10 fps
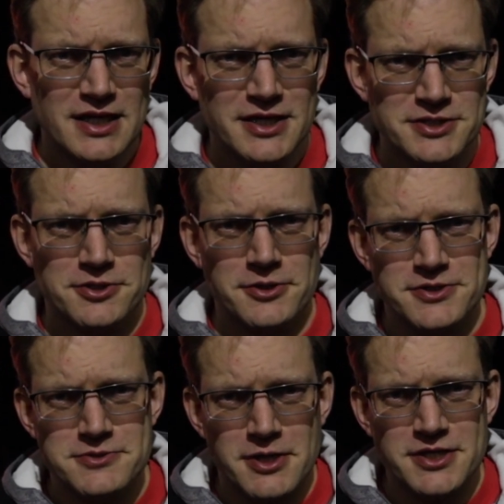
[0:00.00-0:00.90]
in
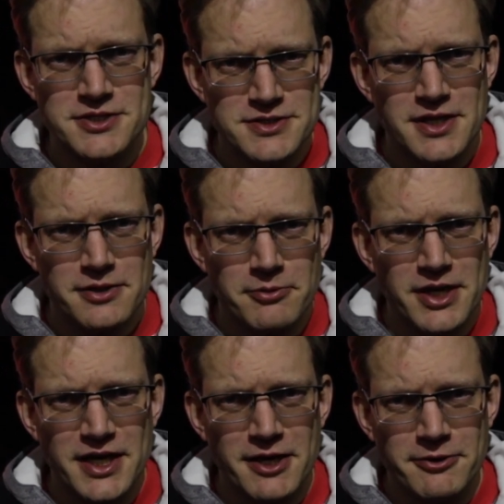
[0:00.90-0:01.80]
short stretches on the
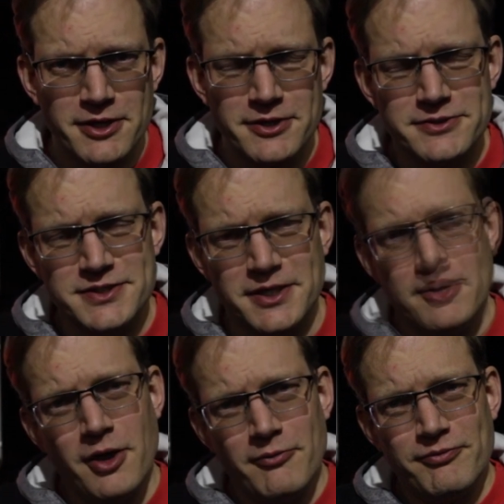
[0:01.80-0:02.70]
way down here. So
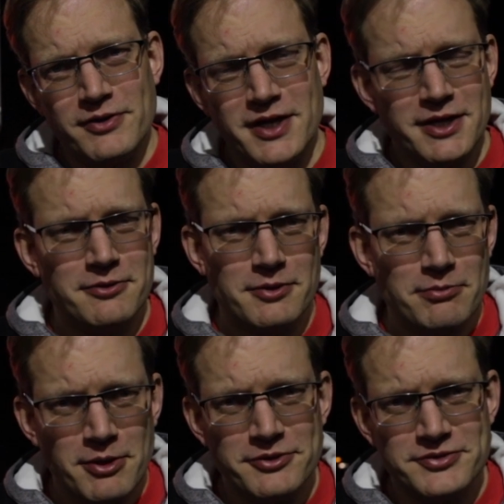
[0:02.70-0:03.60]
hopefully
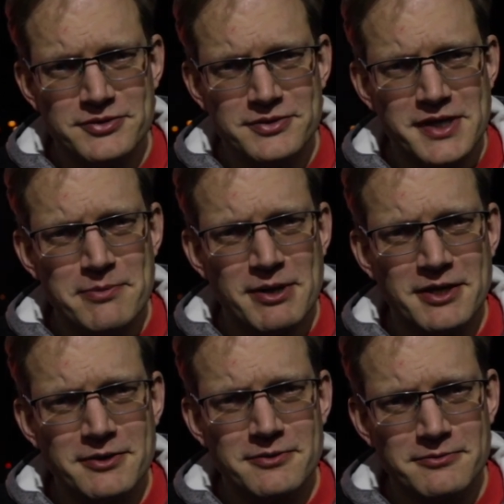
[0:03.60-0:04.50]
we're both
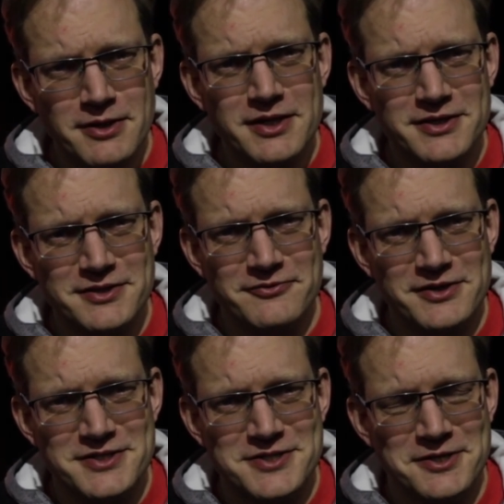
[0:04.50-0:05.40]
sleeping
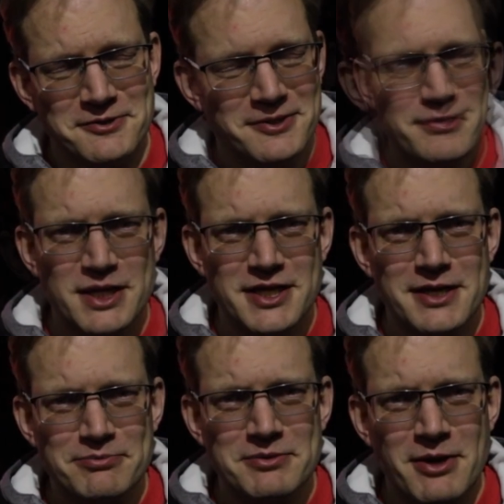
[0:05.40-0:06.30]
relatively soon. Pick
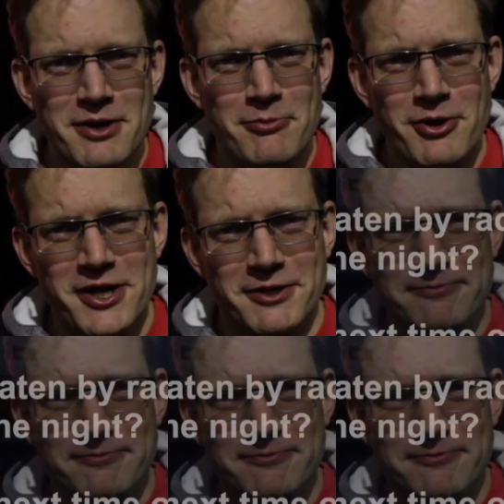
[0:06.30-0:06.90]
it up tomorrow morning.